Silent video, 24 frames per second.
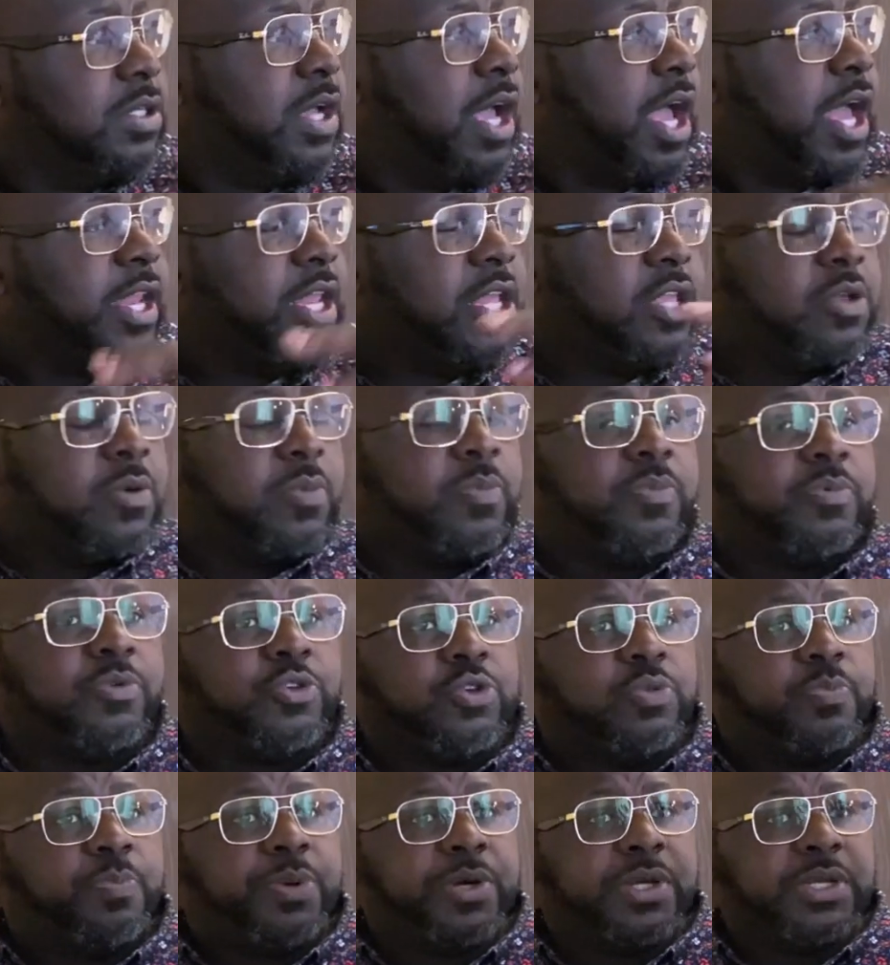and then
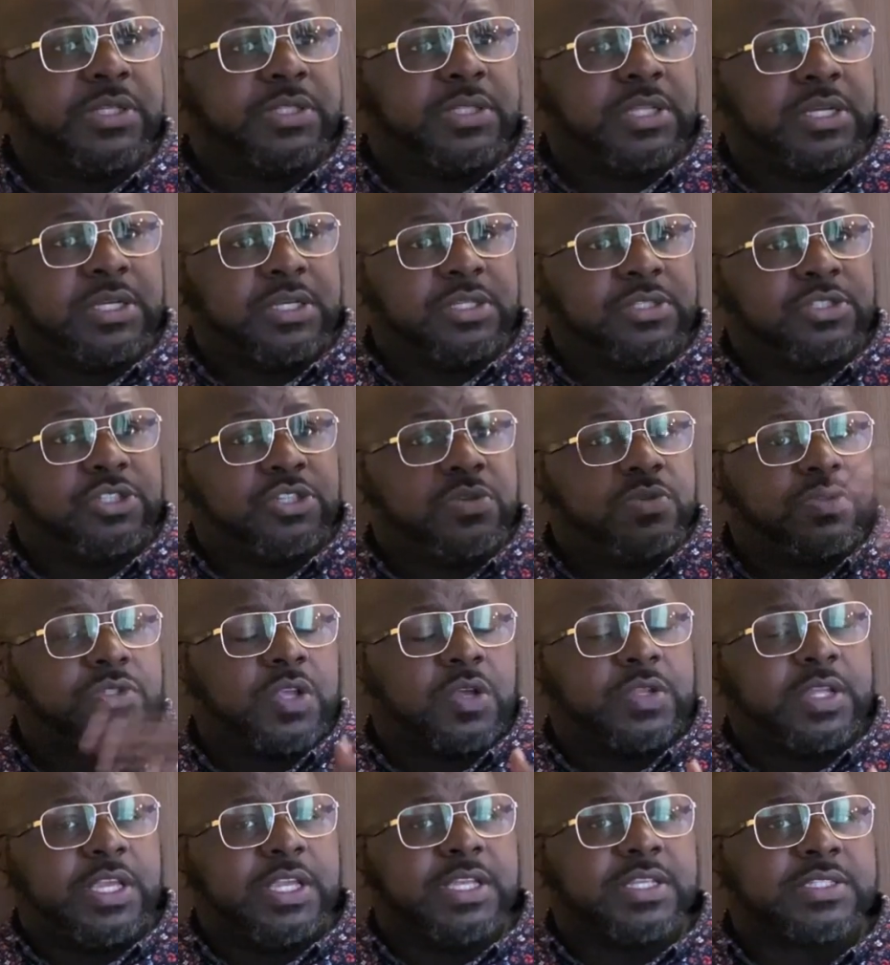you put the juice on
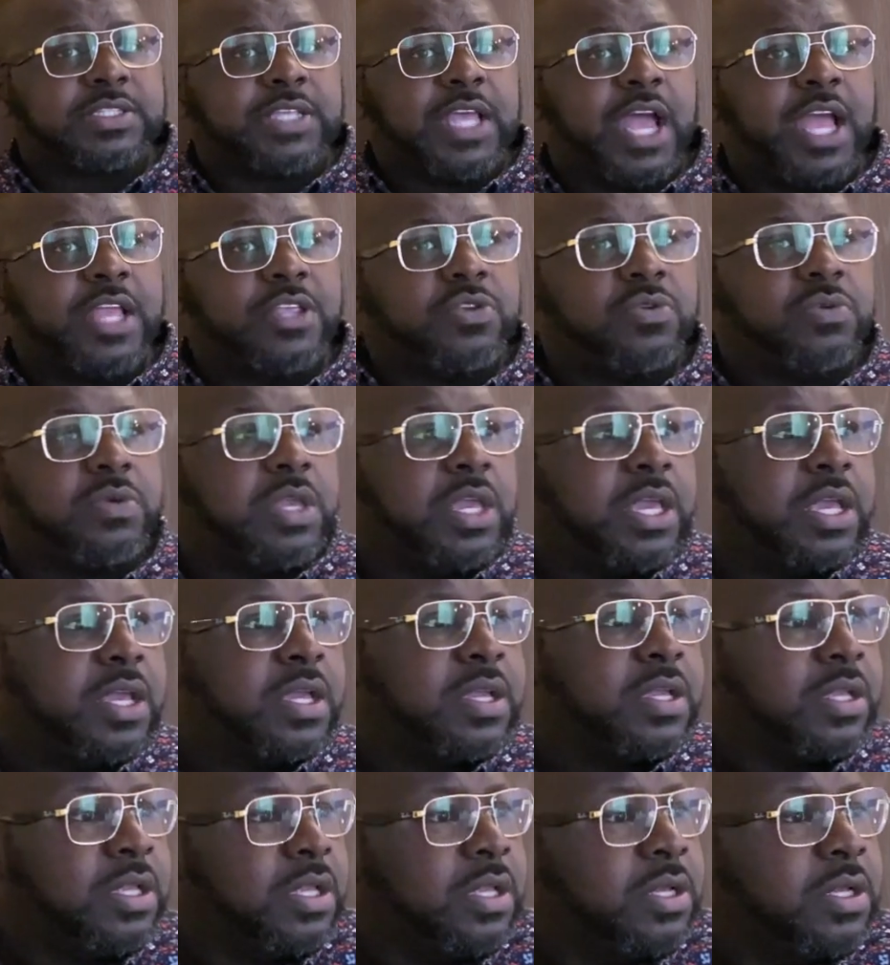the inside and you get
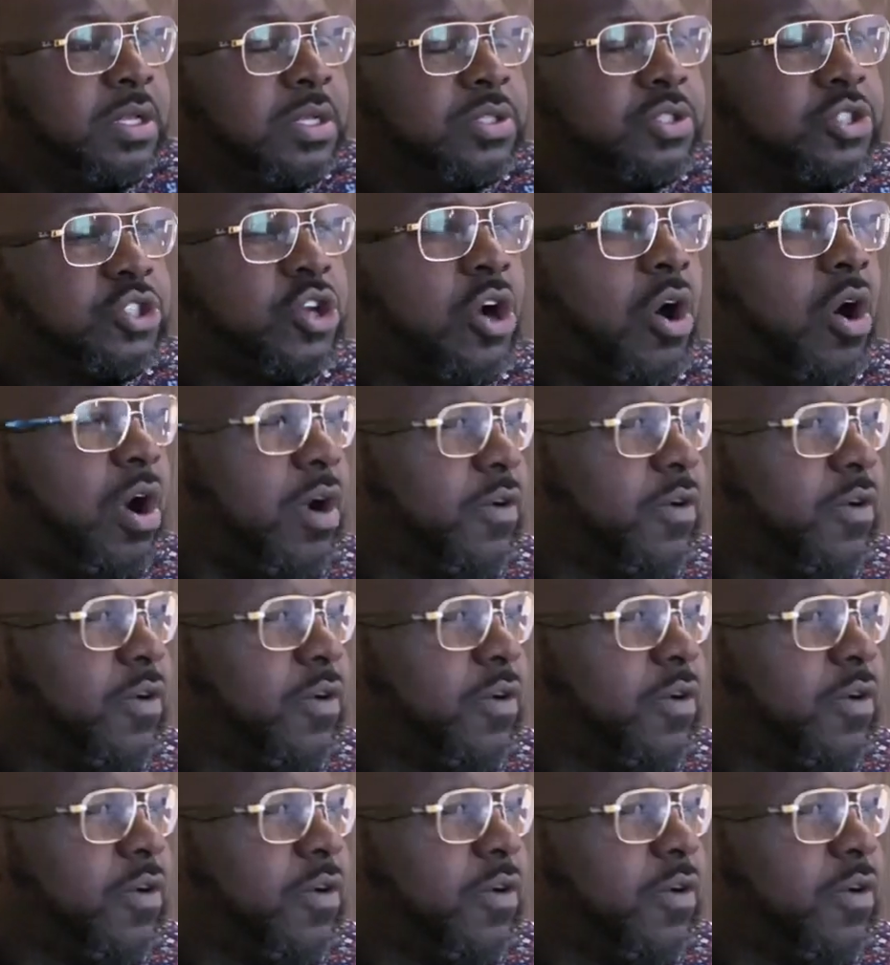char